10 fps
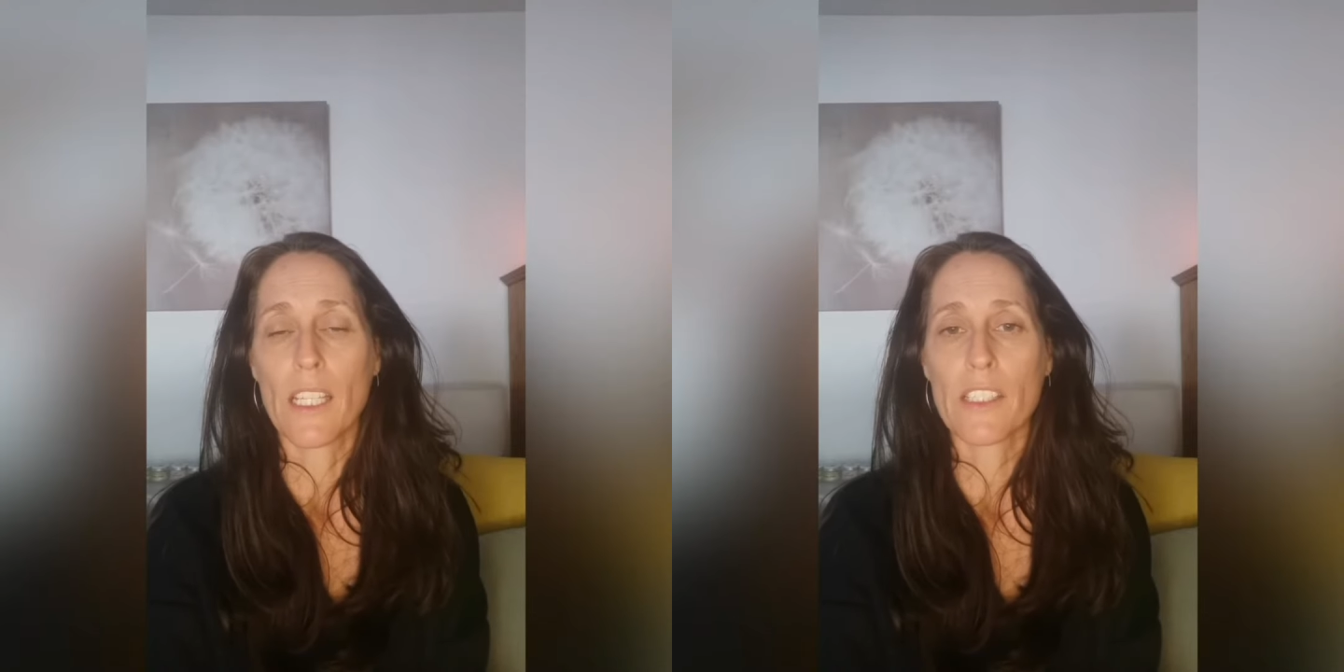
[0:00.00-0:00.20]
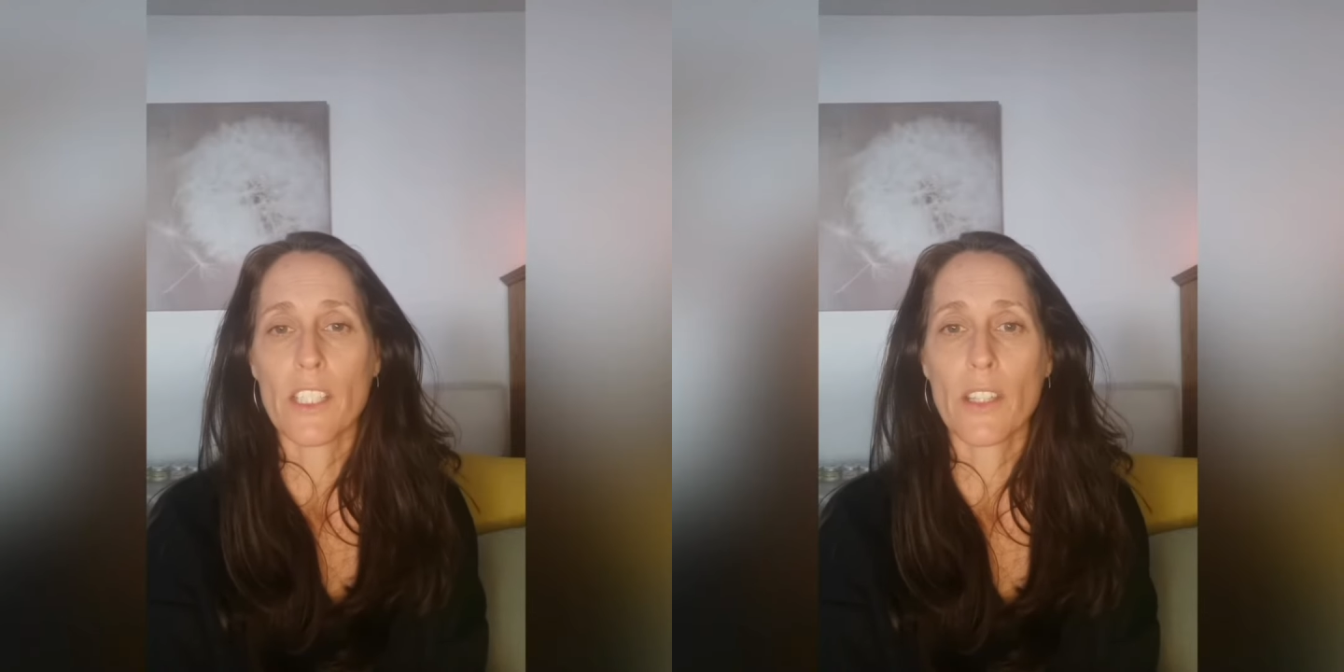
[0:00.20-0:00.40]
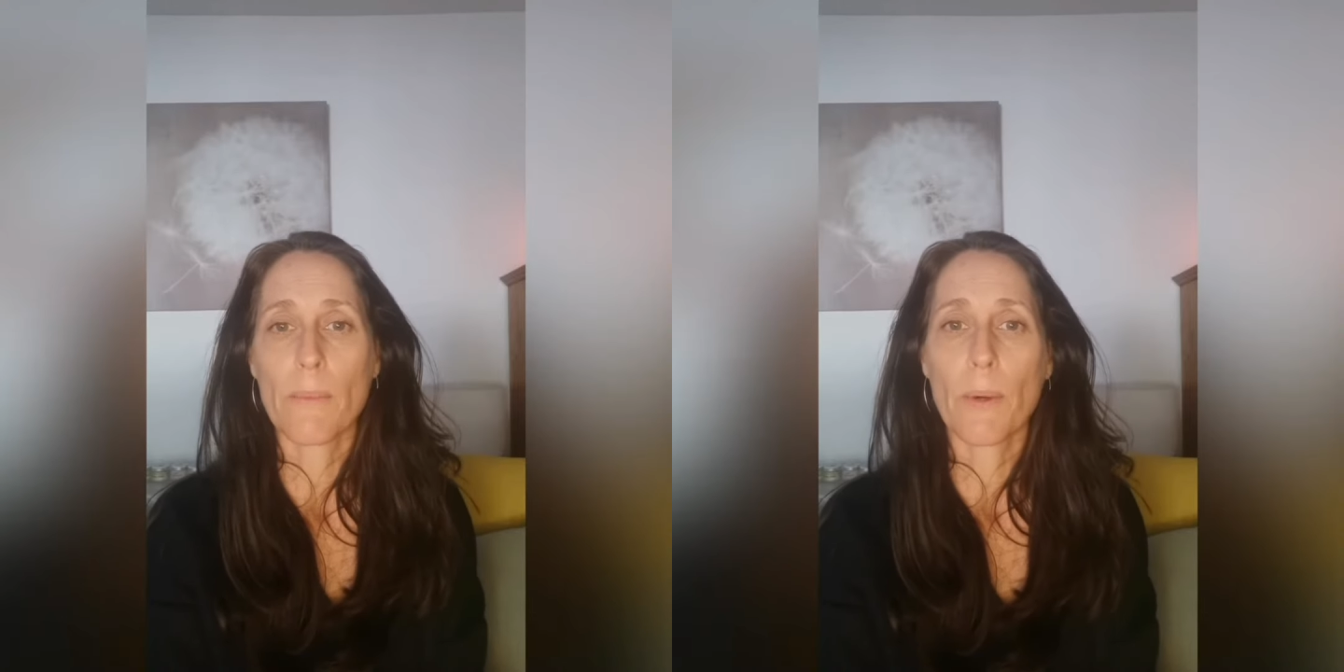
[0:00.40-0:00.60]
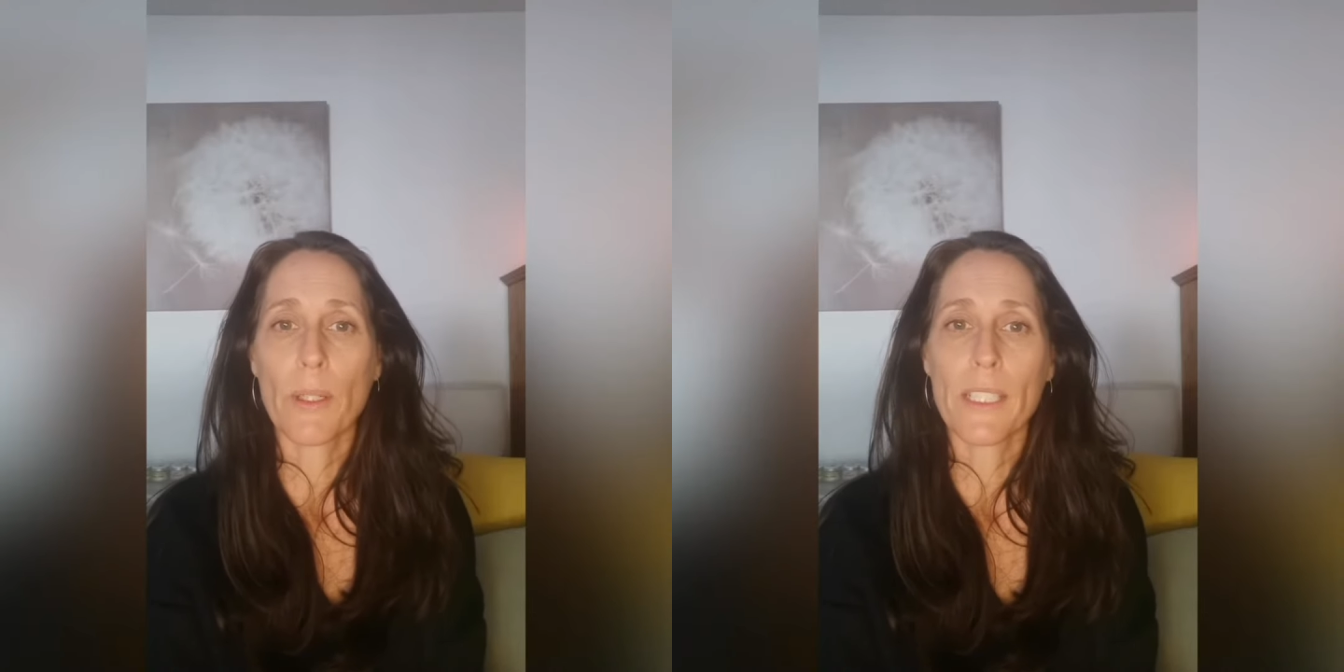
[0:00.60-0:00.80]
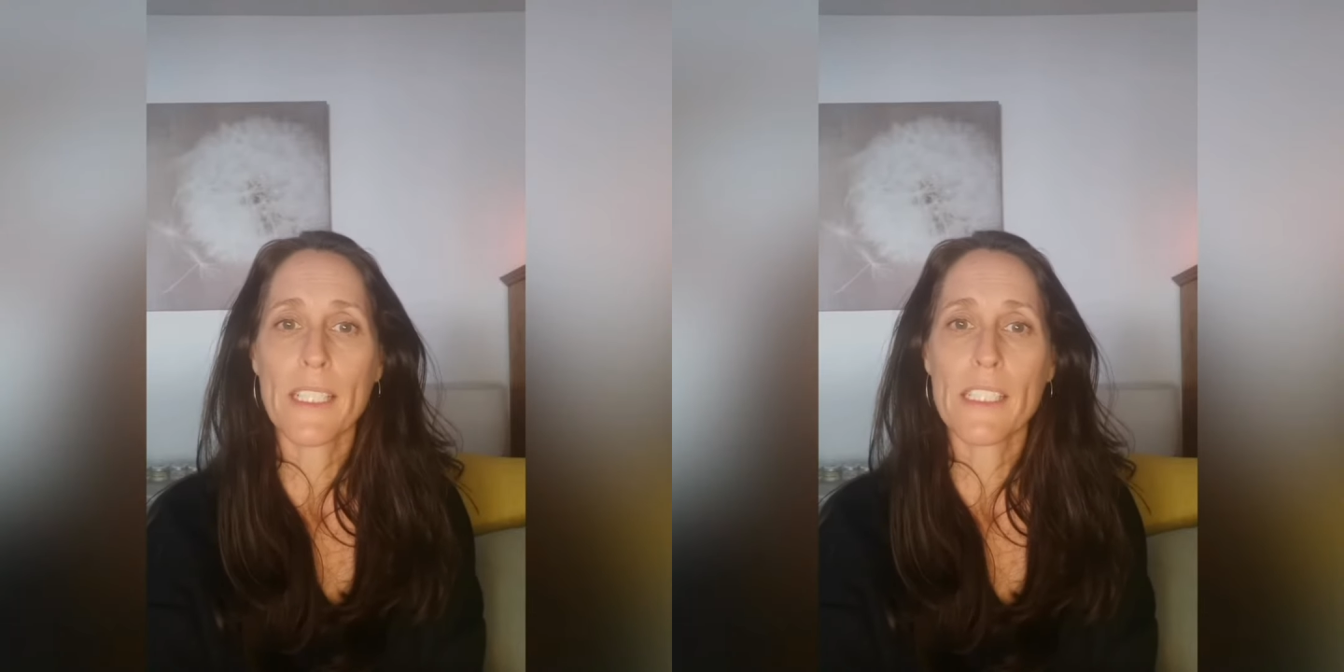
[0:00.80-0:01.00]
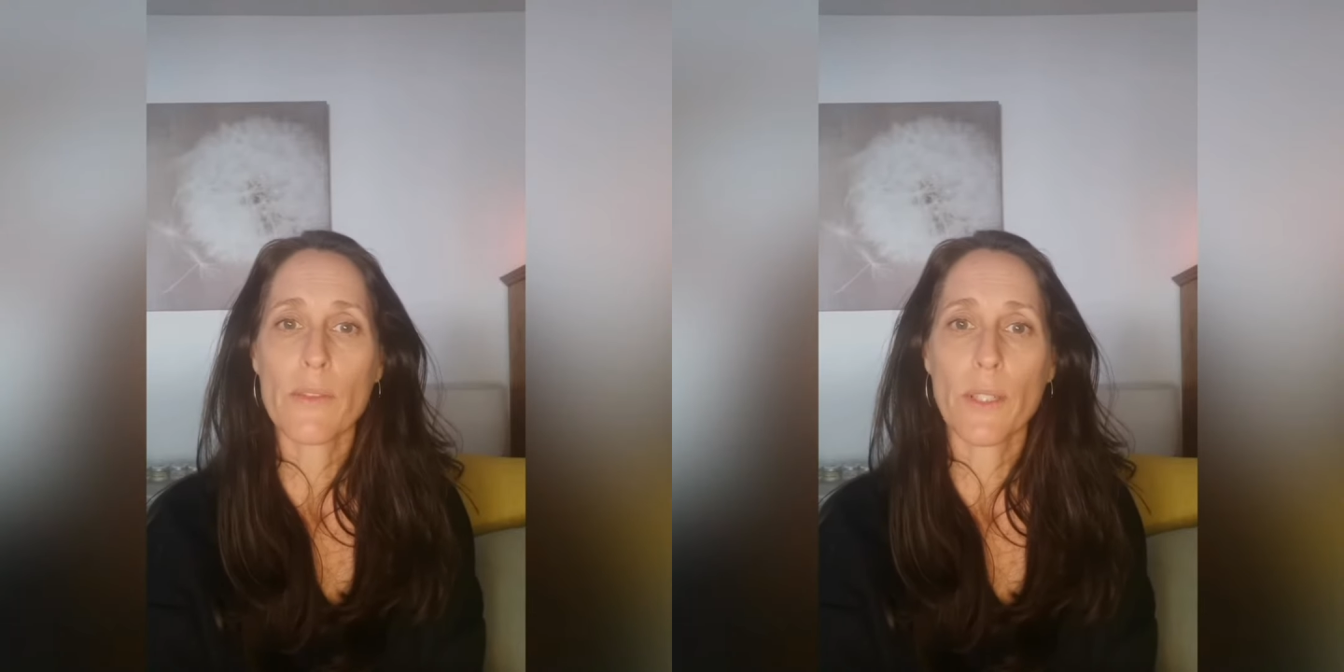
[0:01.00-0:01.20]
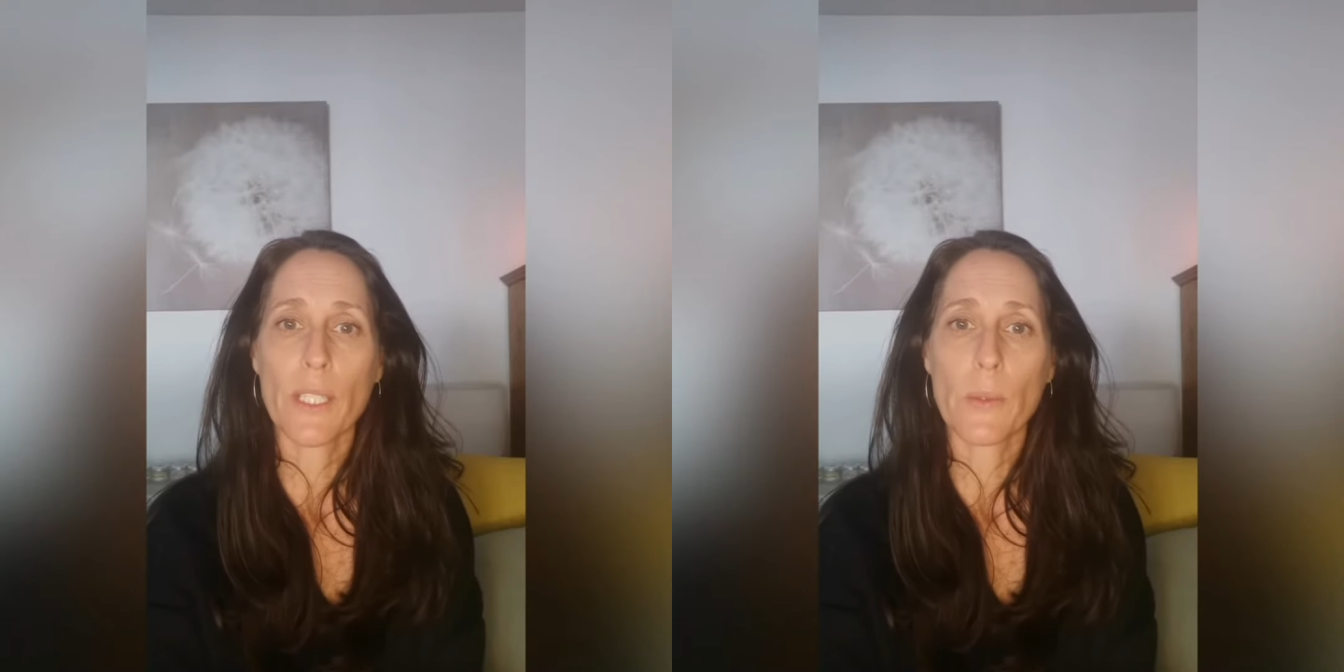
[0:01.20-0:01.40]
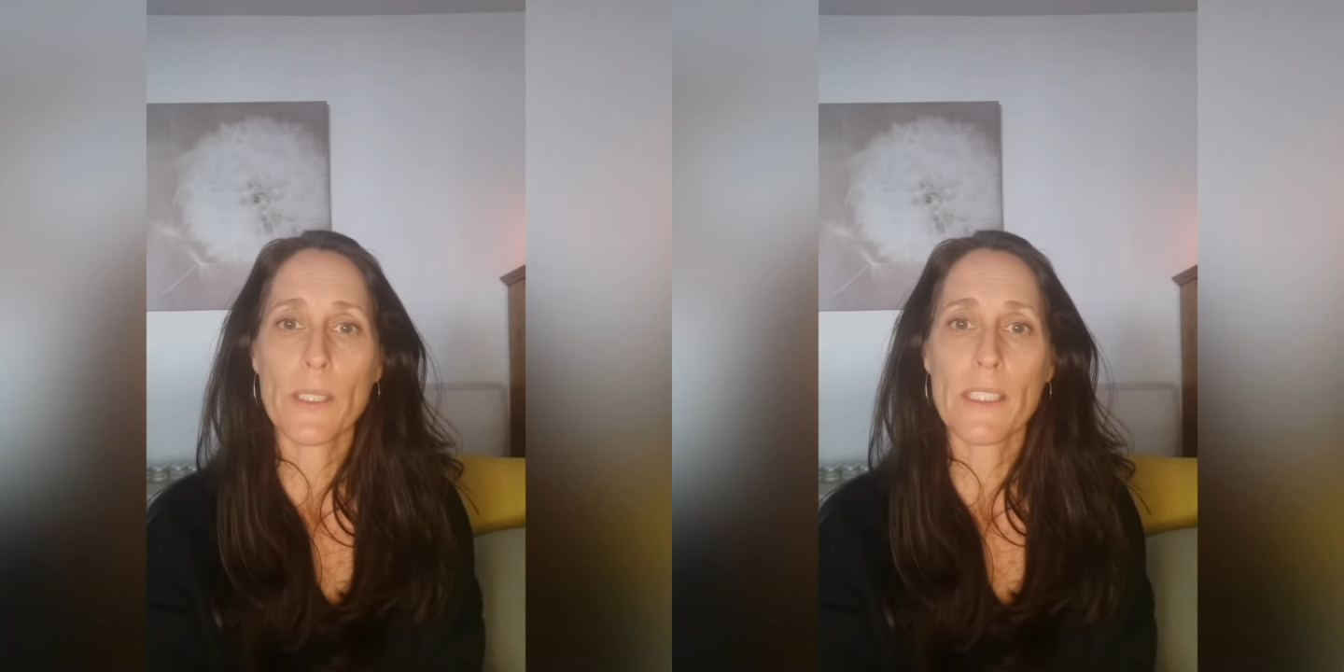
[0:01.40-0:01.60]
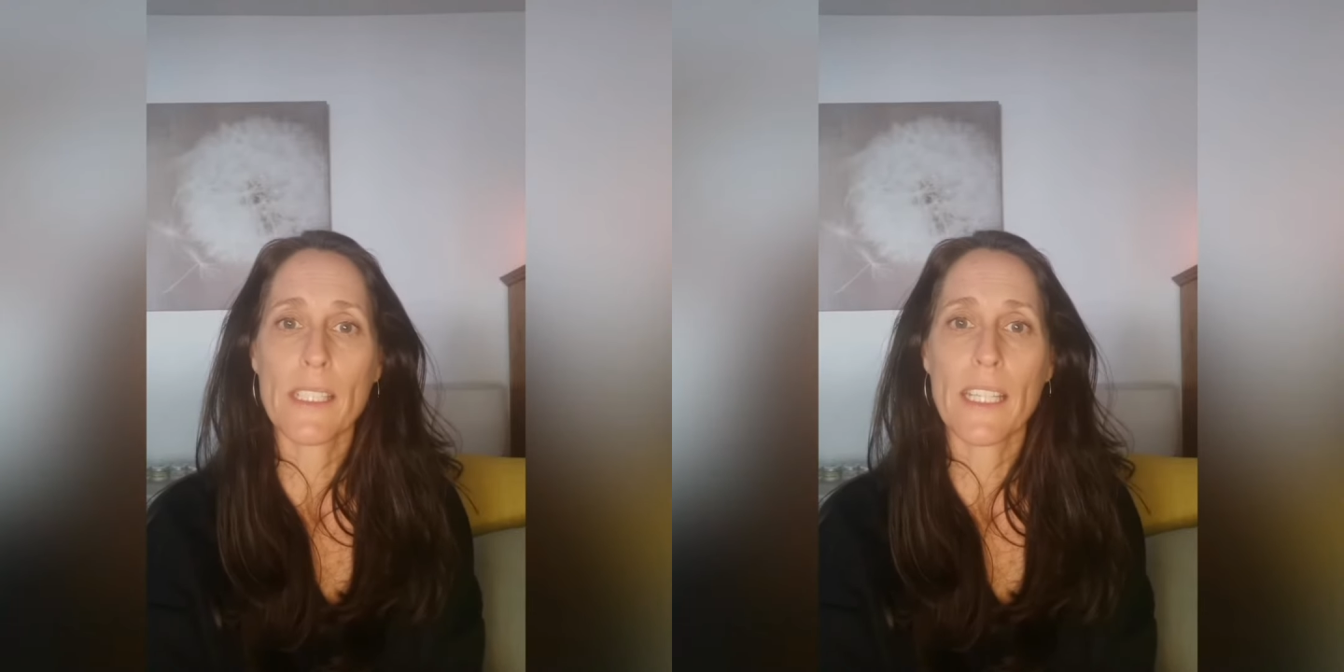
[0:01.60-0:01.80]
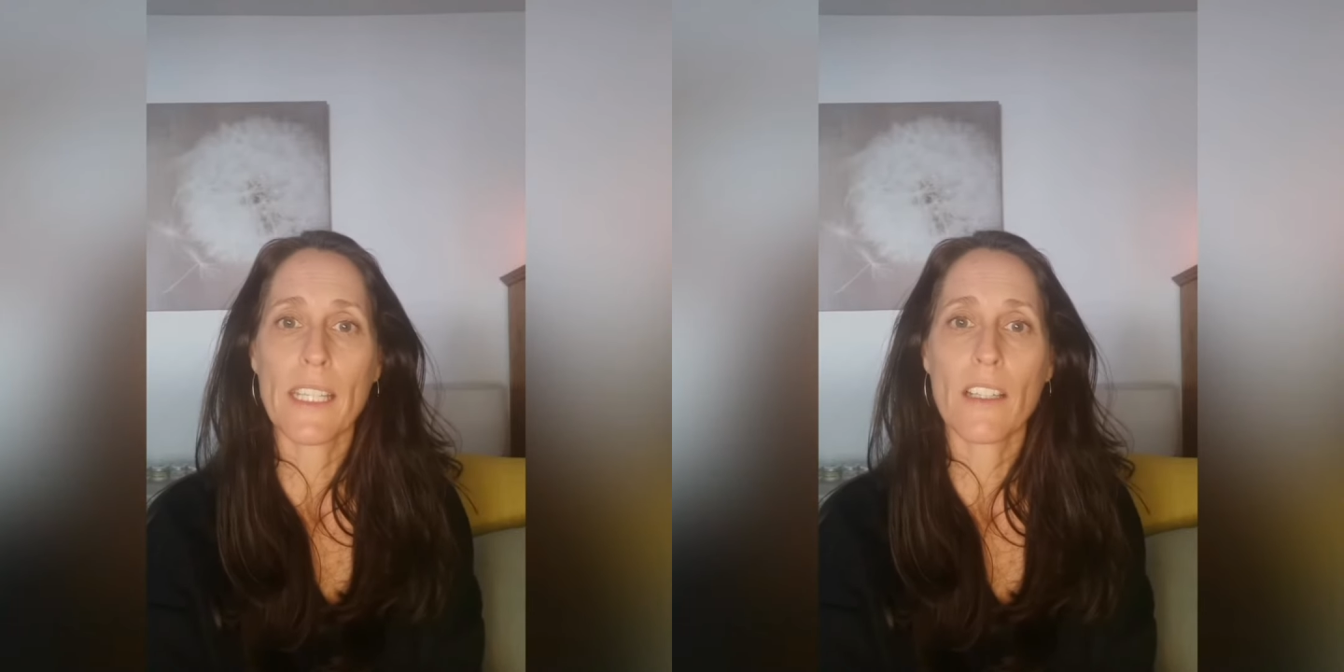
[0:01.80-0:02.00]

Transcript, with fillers: so the body's frequency